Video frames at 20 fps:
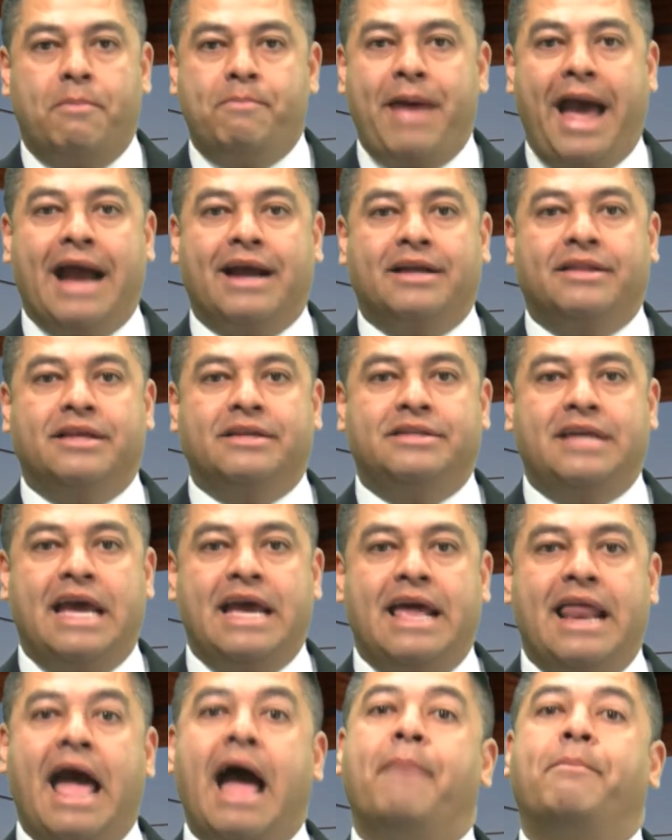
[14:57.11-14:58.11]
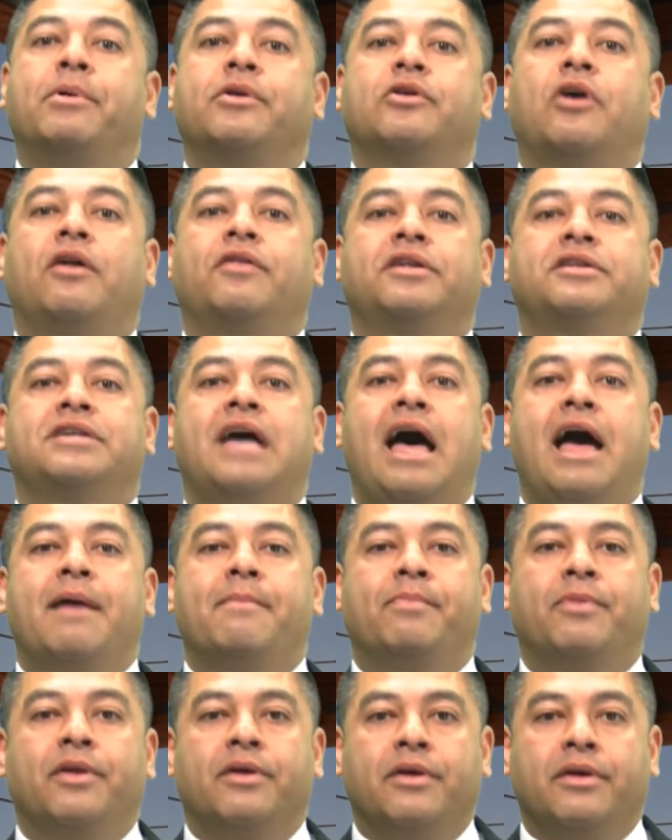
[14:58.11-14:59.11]
But back in the day, it happened all the
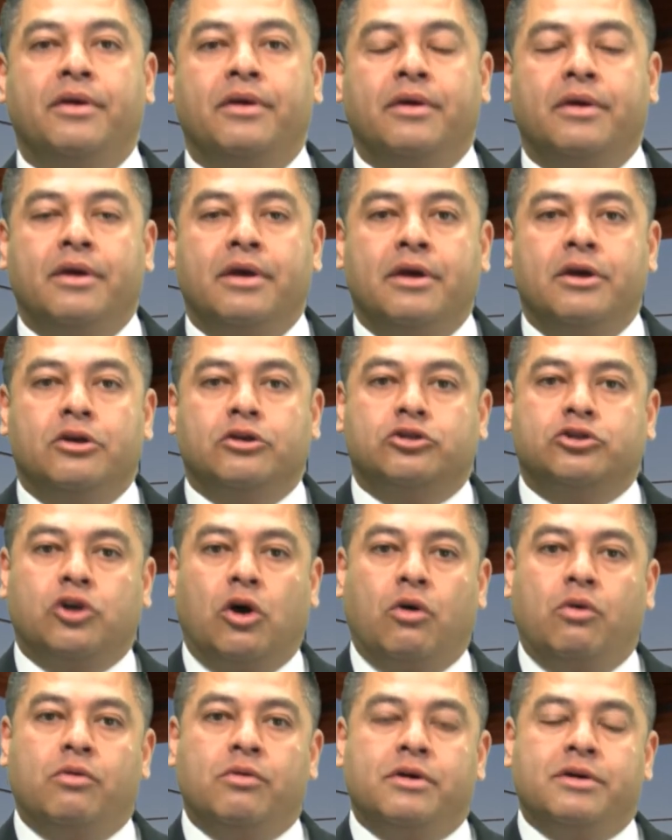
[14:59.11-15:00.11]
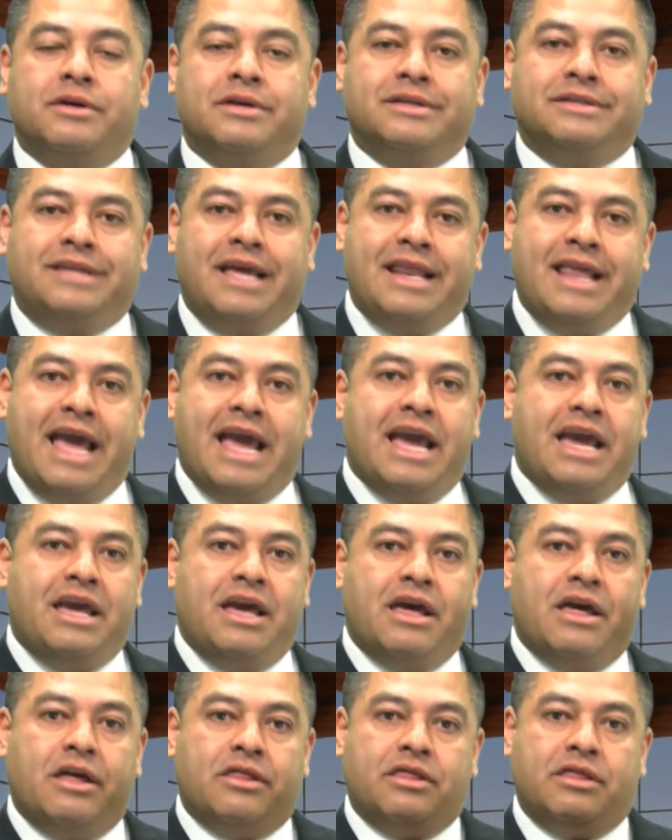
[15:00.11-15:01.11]
time. So
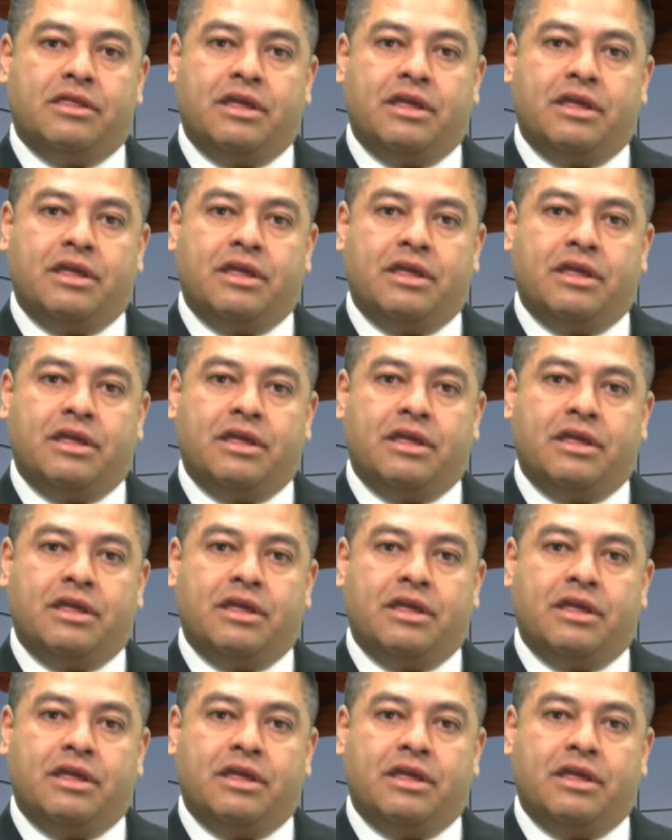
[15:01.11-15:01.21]
today,